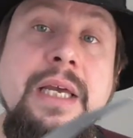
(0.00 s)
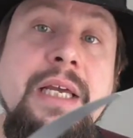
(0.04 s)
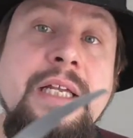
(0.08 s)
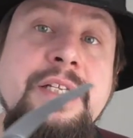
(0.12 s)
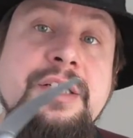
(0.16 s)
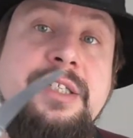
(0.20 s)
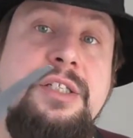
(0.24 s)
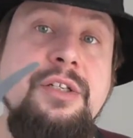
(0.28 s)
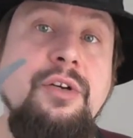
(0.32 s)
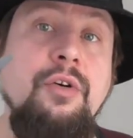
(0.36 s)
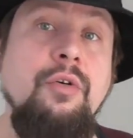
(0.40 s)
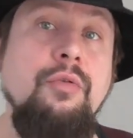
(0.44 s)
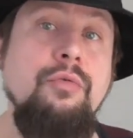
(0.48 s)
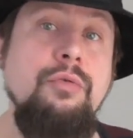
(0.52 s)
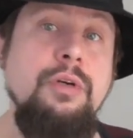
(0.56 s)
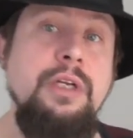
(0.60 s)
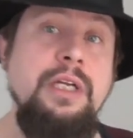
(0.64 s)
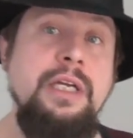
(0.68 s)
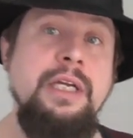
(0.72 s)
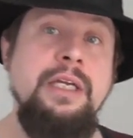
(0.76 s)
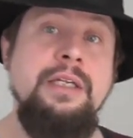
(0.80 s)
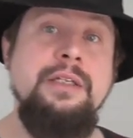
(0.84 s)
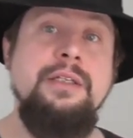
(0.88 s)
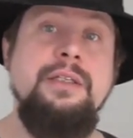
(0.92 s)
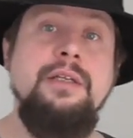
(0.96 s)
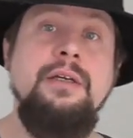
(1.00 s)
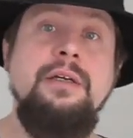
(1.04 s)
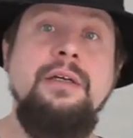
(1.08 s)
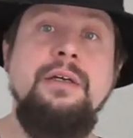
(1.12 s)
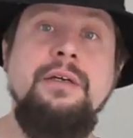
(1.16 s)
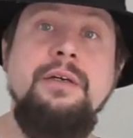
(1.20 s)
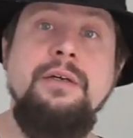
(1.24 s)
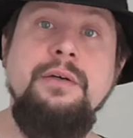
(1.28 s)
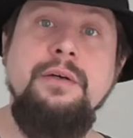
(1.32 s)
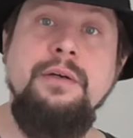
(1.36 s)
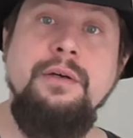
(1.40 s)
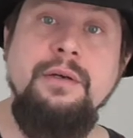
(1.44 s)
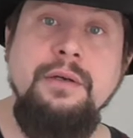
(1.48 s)
It's only in
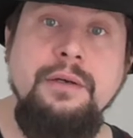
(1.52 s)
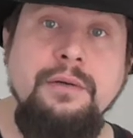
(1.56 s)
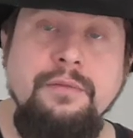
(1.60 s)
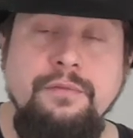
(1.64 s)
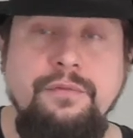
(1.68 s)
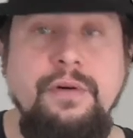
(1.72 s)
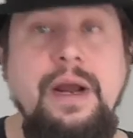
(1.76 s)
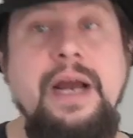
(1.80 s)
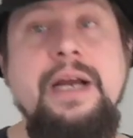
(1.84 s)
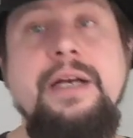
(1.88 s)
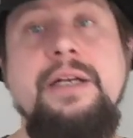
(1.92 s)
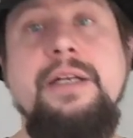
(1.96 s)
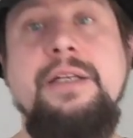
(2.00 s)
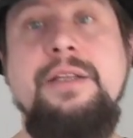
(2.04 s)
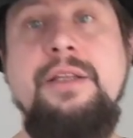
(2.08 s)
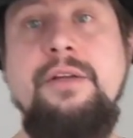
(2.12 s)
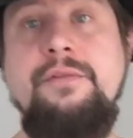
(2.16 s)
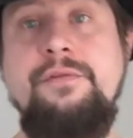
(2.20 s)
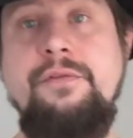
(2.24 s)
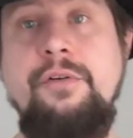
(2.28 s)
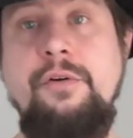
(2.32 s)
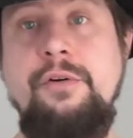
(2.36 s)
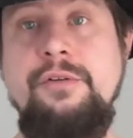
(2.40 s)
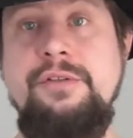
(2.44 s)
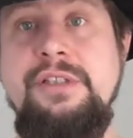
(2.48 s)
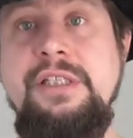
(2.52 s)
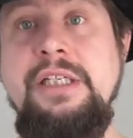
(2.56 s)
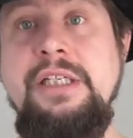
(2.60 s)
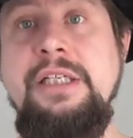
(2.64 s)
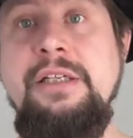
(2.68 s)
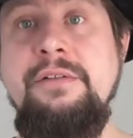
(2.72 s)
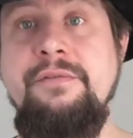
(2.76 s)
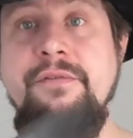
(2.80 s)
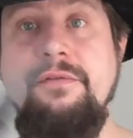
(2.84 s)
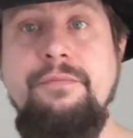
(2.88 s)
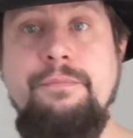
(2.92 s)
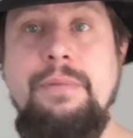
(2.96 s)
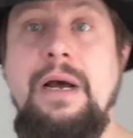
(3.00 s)
the Friday the
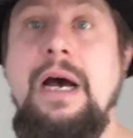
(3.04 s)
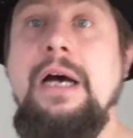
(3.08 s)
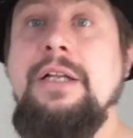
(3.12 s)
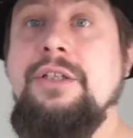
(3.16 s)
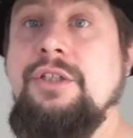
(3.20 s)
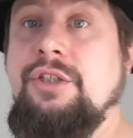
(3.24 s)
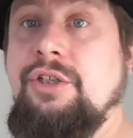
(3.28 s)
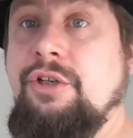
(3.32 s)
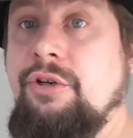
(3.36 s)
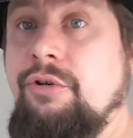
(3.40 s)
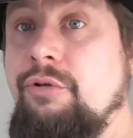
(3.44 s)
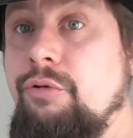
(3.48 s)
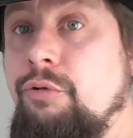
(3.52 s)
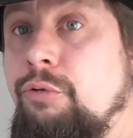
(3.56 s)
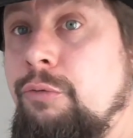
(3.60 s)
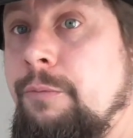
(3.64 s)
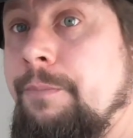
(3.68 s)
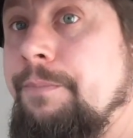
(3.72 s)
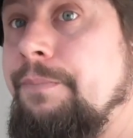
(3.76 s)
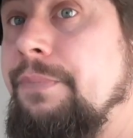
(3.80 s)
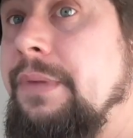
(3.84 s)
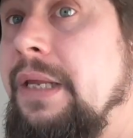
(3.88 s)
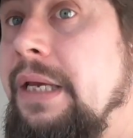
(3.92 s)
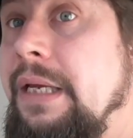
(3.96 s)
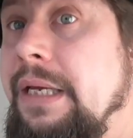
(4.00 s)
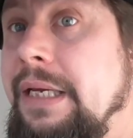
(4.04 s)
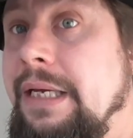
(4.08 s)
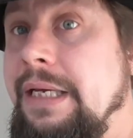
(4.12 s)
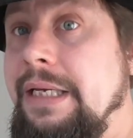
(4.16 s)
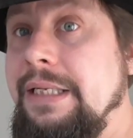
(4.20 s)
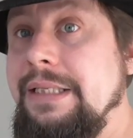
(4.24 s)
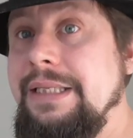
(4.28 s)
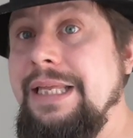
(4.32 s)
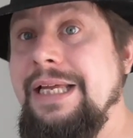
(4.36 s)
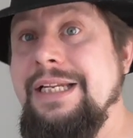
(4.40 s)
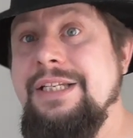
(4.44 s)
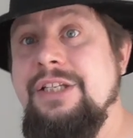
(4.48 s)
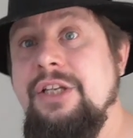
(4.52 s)
13th part 2
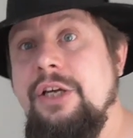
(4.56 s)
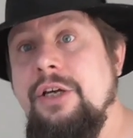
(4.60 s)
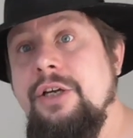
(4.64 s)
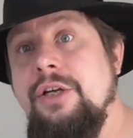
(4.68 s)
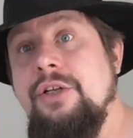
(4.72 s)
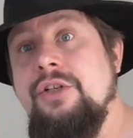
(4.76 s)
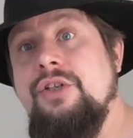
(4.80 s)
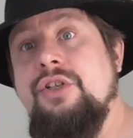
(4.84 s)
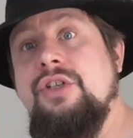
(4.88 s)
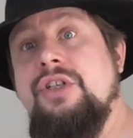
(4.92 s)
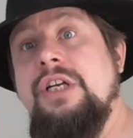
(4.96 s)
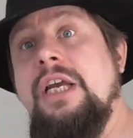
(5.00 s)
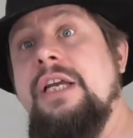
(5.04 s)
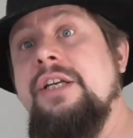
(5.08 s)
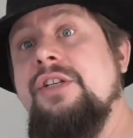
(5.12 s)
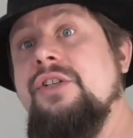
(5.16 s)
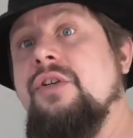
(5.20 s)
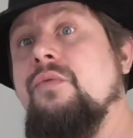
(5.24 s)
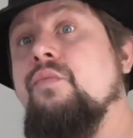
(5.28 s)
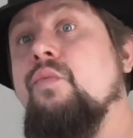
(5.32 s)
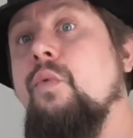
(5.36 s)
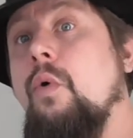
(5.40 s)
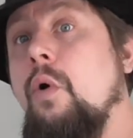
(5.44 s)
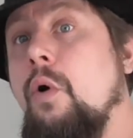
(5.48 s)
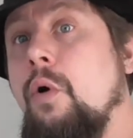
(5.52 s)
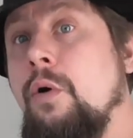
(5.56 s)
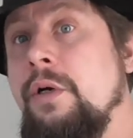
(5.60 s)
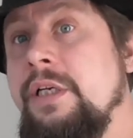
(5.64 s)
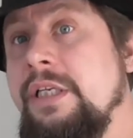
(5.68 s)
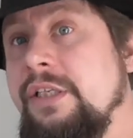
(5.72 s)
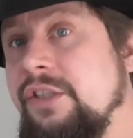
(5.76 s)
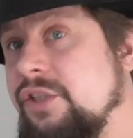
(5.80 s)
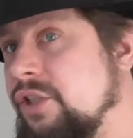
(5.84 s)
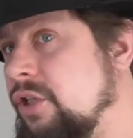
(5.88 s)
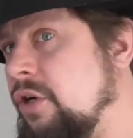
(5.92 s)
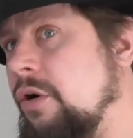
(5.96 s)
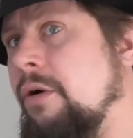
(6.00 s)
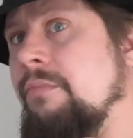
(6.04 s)
that Jason
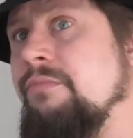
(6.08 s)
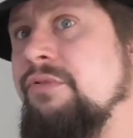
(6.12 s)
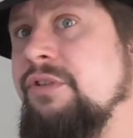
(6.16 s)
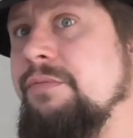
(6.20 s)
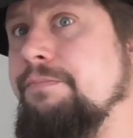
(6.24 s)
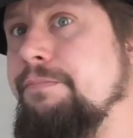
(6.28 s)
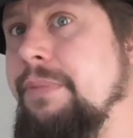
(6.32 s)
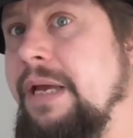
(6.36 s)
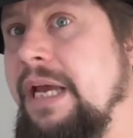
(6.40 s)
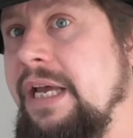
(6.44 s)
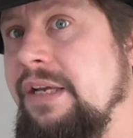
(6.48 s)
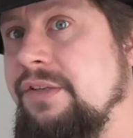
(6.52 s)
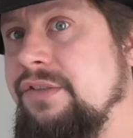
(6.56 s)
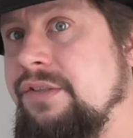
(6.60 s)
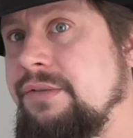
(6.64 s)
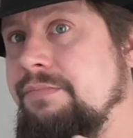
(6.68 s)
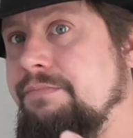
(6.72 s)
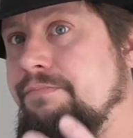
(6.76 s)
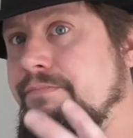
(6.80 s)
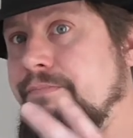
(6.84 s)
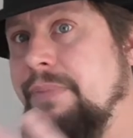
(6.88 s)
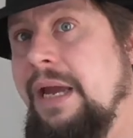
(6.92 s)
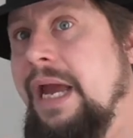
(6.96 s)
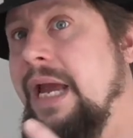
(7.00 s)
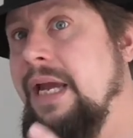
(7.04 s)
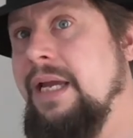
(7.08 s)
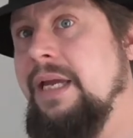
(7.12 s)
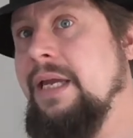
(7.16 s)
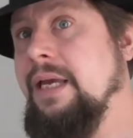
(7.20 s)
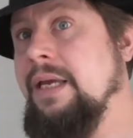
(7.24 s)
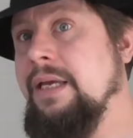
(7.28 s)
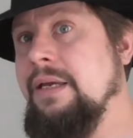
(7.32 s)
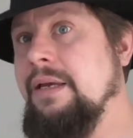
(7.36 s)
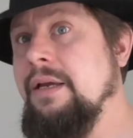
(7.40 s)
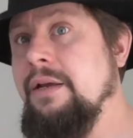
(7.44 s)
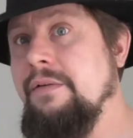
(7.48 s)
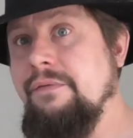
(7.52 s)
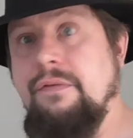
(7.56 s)
Vorhees comes back
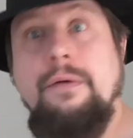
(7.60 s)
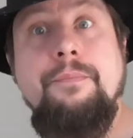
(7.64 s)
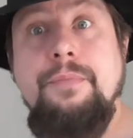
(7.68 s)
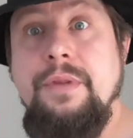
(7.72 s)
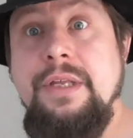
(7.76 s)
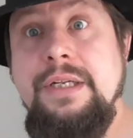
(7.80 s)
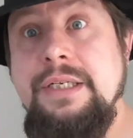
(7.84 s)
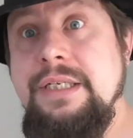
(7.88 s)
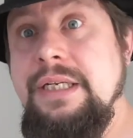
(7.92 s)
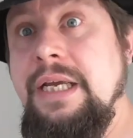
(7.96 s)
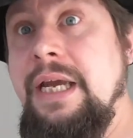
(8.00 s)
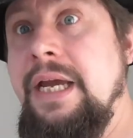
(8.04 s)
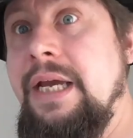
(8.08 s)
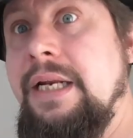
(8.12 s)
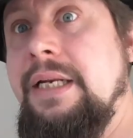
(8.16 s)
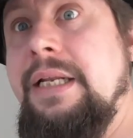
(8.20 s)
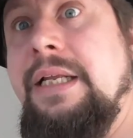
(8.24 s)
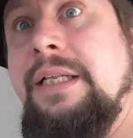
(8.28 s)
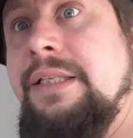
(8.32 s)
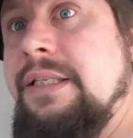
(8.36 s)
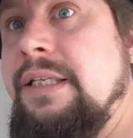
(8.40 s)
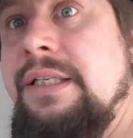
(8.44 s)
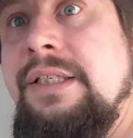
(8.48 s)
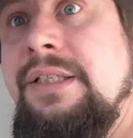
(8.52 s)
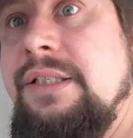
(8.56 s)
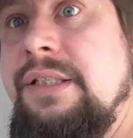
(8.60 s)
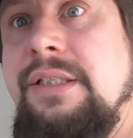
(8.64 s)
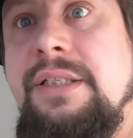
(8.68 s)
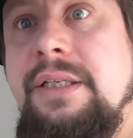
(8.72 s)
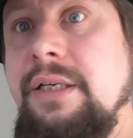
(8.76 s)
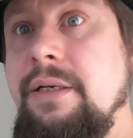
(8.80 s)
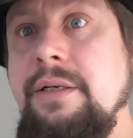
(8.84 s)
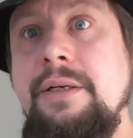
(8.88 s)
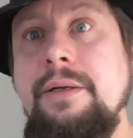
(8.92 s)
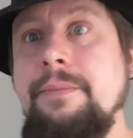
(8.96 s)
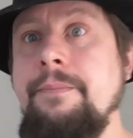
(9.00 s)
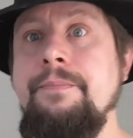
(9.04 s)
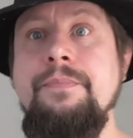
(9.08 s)
from the dead at this
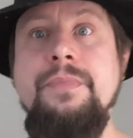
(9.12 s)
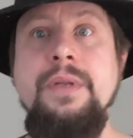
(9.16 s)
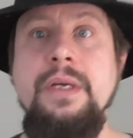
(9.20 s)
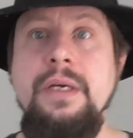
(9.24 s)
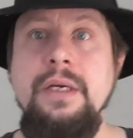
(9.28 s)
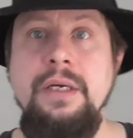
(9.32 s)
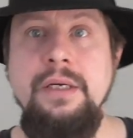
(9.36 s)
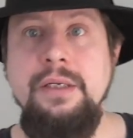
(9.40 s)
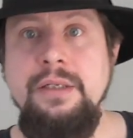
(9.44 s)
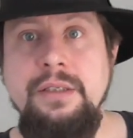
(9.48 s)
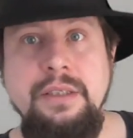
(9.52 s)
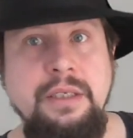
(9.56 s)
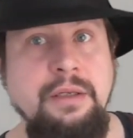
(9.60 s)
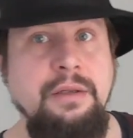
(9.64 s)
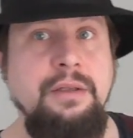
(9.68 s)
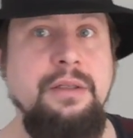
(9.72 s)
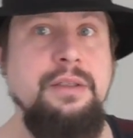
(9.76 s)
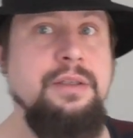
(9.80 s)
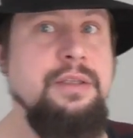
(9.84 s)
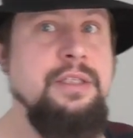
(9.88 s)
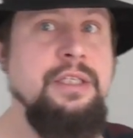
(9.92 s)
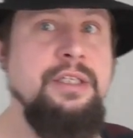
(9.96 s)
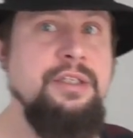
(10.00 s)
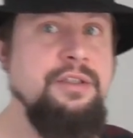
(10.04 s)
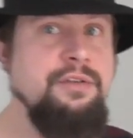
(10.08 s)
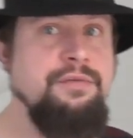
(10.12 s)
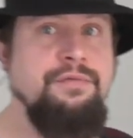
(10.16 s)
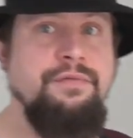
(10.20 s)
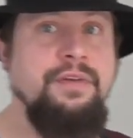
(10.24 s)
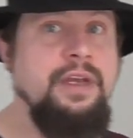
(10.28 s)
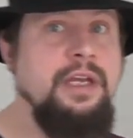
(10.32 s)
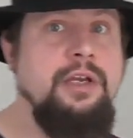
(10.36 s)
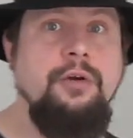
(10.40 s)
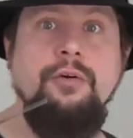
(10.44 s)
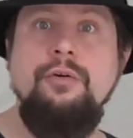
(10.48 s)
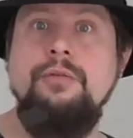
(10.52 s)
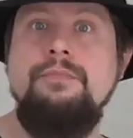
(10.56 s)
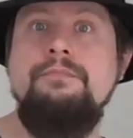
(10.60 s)

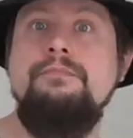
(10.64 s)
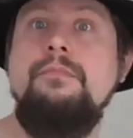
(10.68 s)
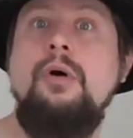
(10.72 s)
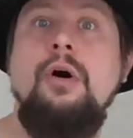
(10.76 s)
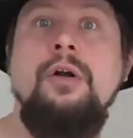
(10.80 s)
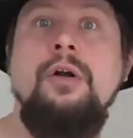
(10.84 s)
disfigured